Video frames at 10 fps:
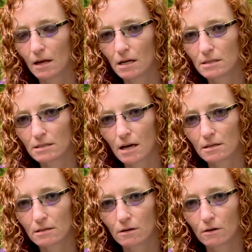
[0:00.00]
it set
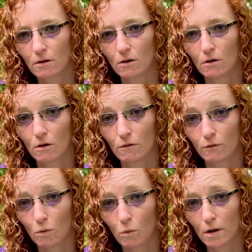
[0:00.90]
for
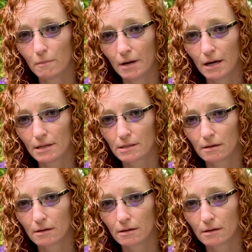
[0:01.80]
1 minute,